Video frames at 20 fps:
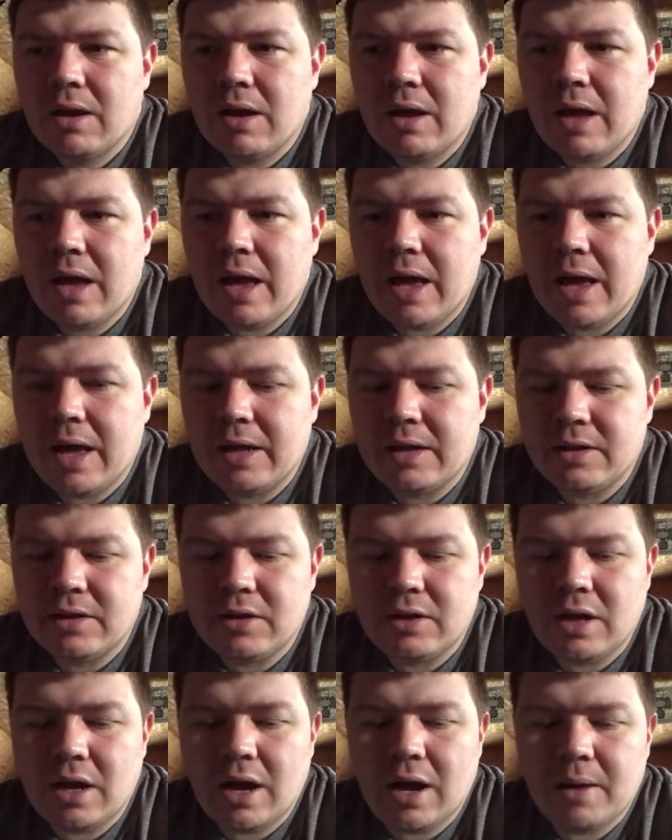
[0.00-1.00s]

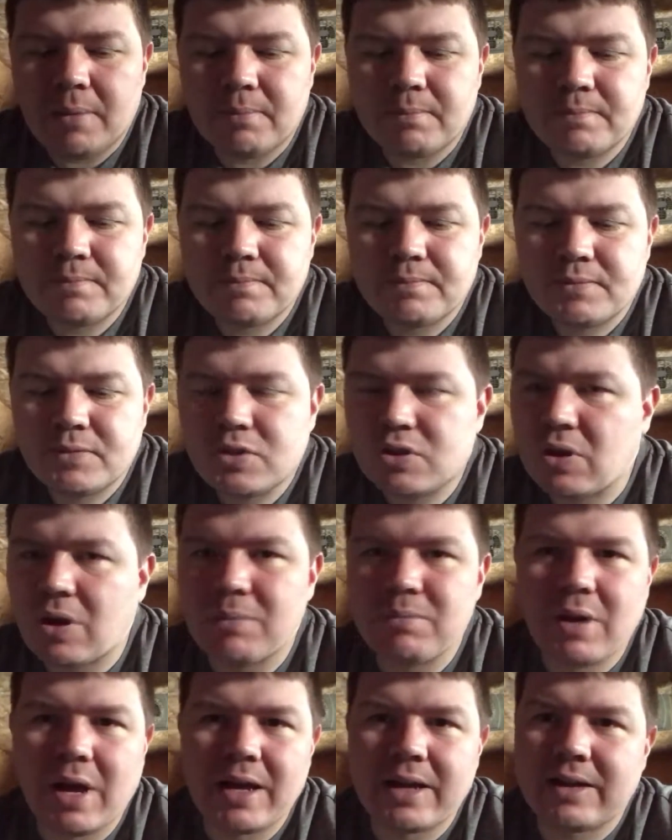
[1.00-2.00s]
And so
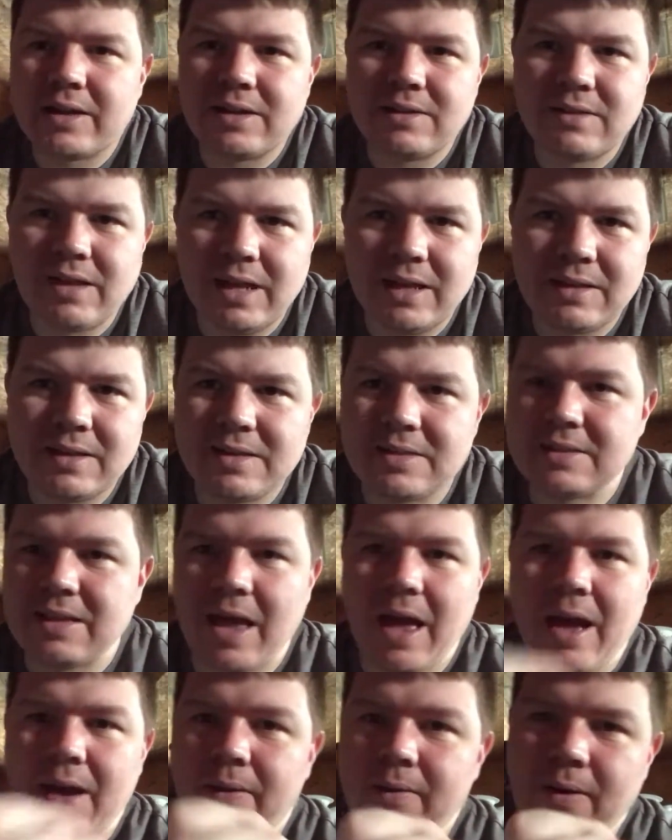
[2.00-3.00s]
I'm not going to take this
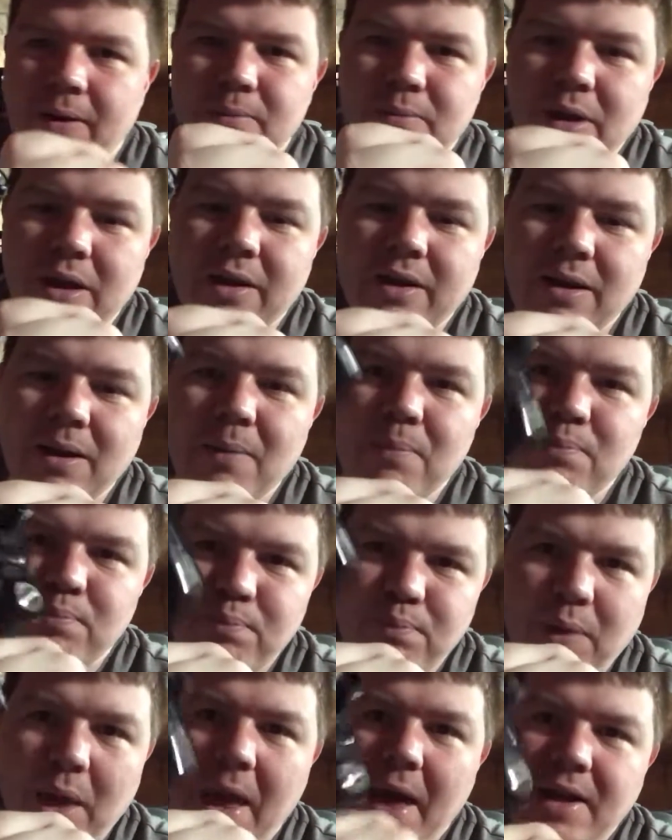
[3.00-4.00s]
out. I'm not going to
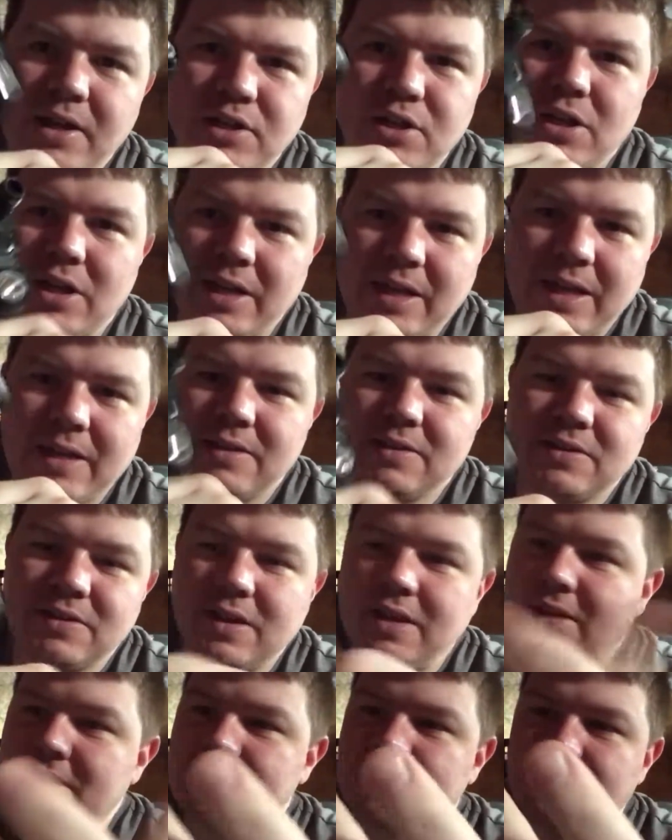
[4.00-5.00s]
bash it against
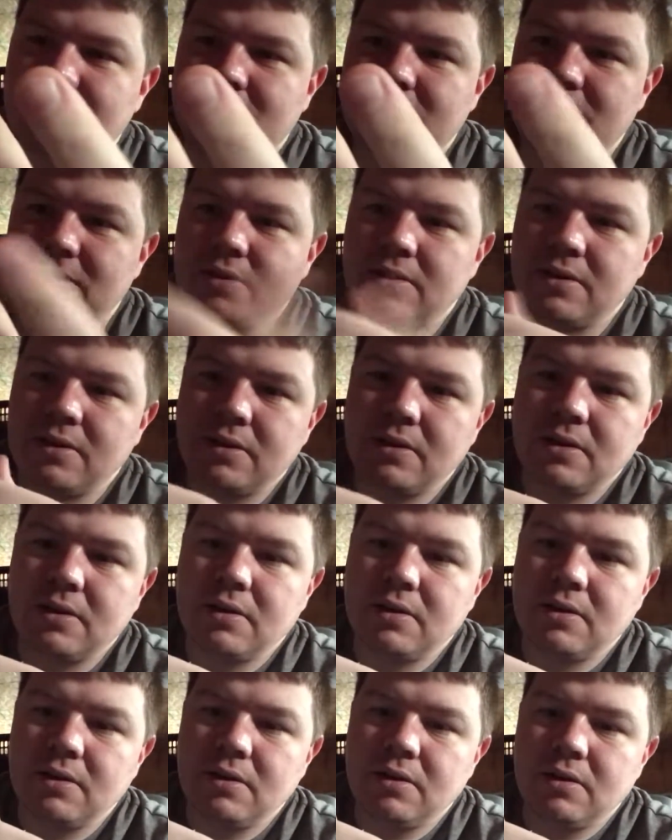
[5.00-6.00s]
things to
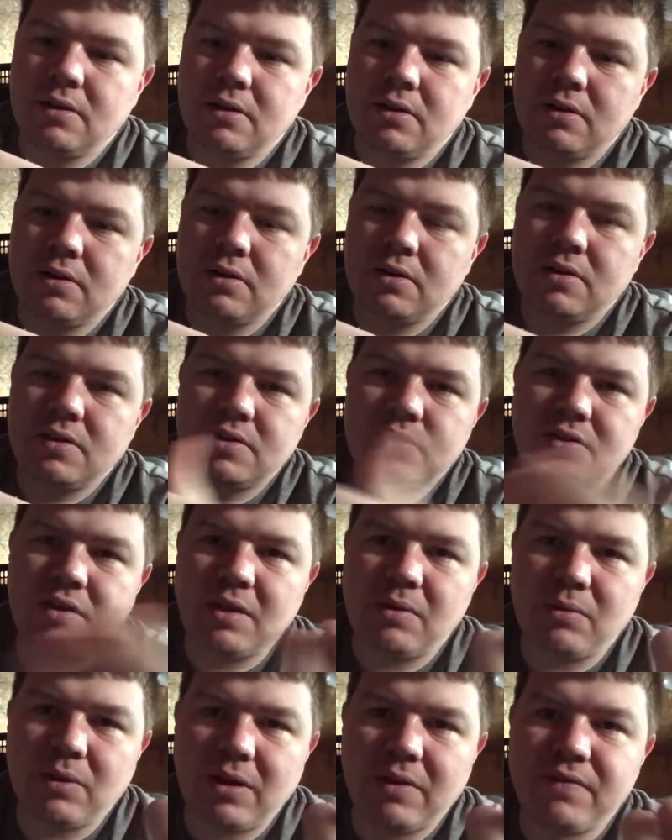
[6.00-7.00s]

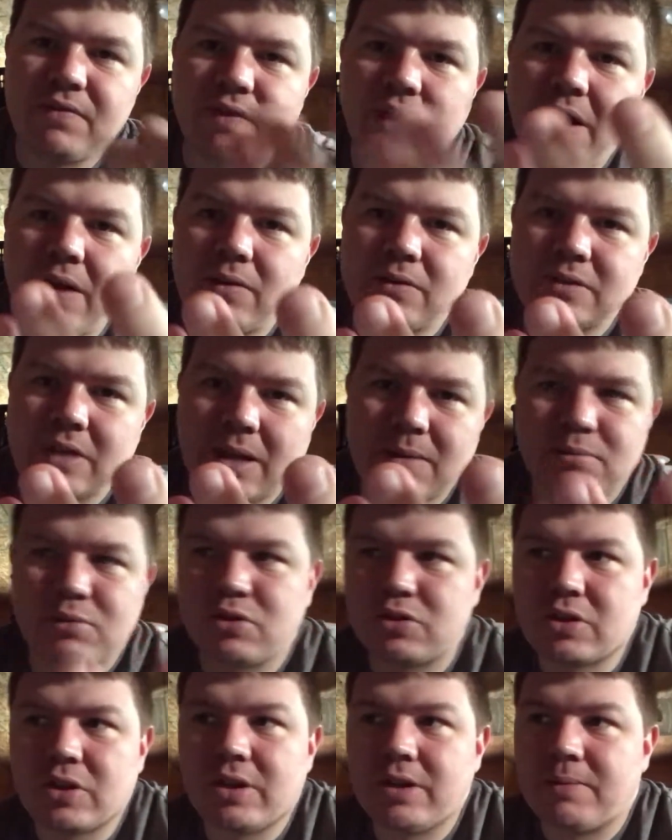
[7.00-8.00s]
see when it fails. I'm
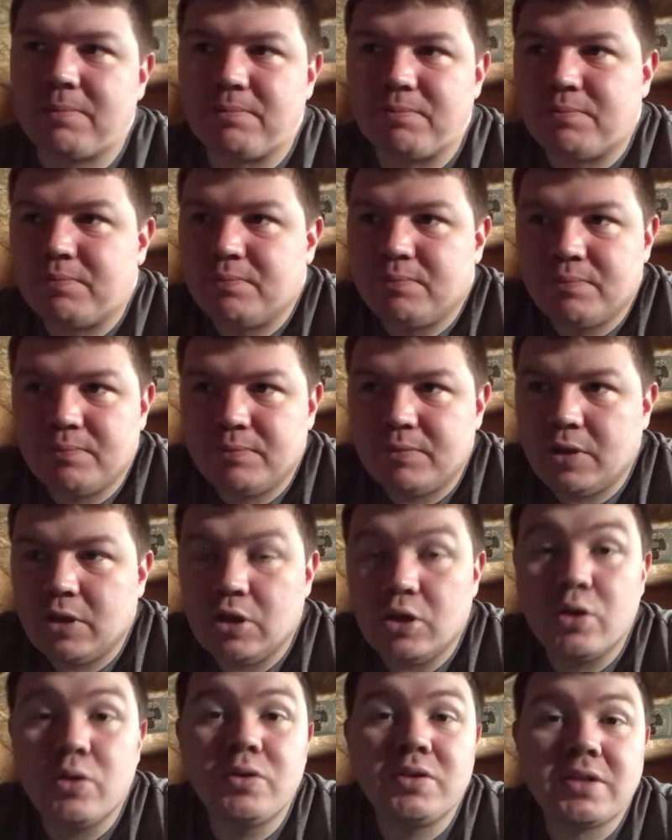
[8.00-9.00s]
just going to
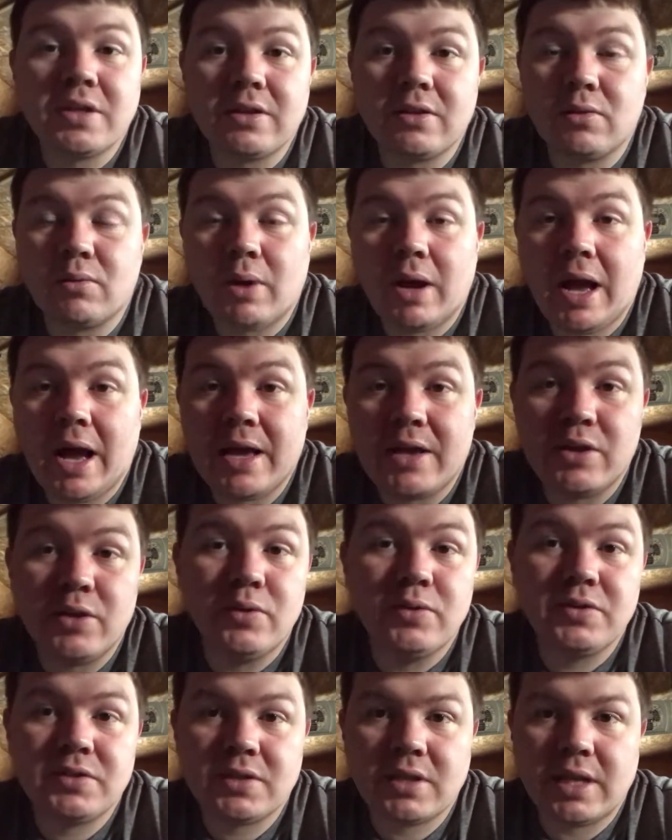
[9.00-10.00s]
use it the way I
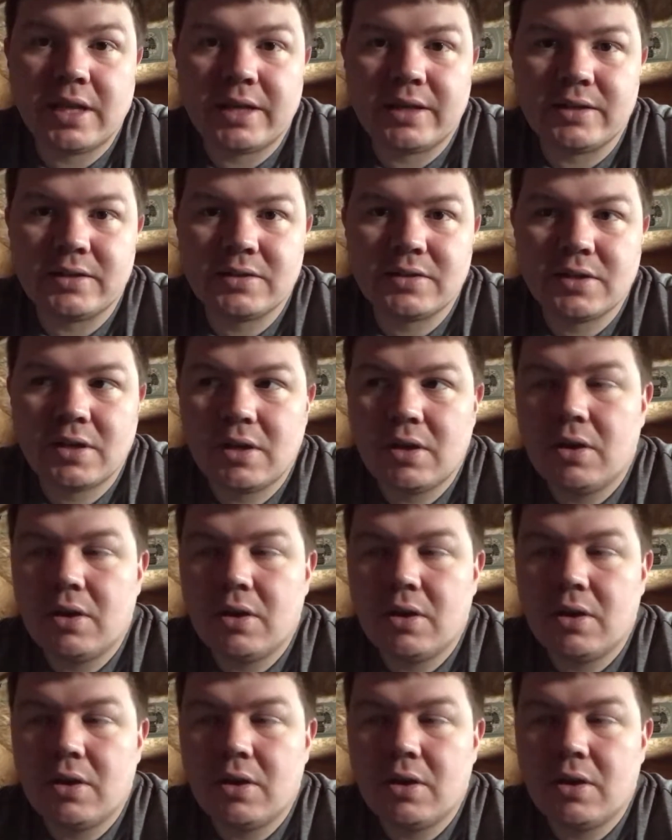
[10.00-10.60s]
use things.